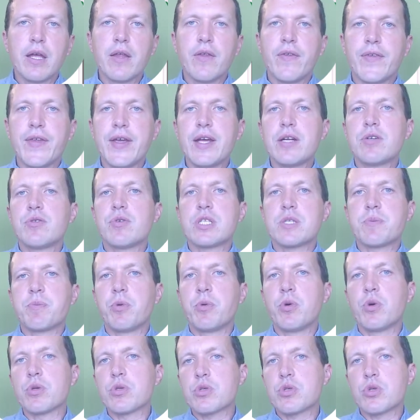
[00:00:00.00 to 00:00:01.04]
that
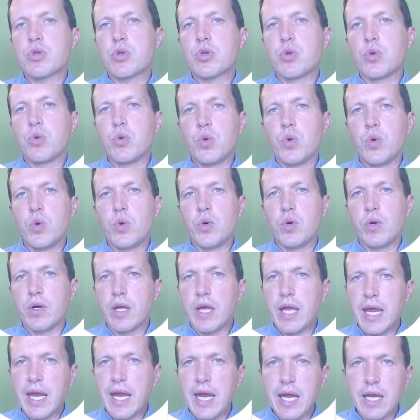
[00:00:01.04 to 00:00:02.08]
responds to
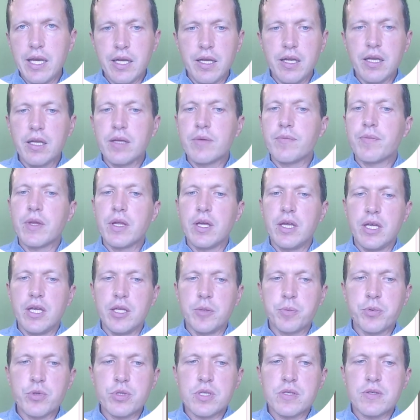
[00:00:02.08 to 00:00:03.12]
any
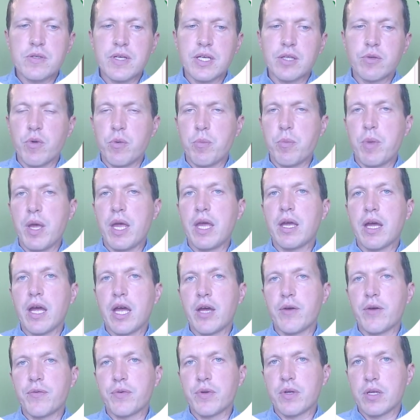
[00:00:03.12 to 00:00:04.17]
inputs that we may
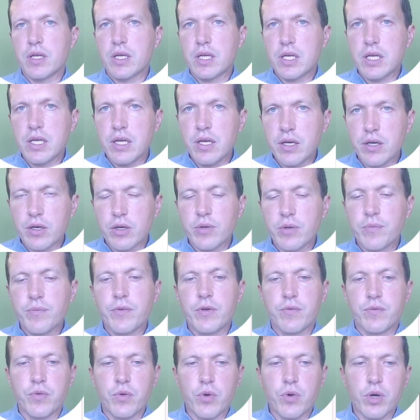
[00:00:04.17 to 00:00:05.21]
have here
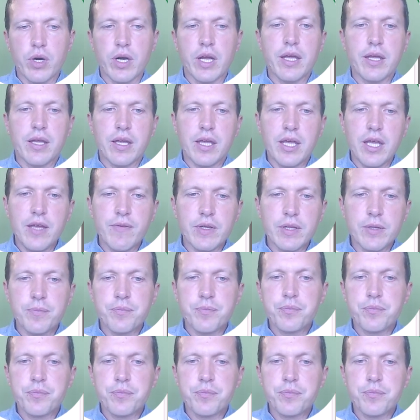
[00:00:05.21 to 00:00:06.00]
for a given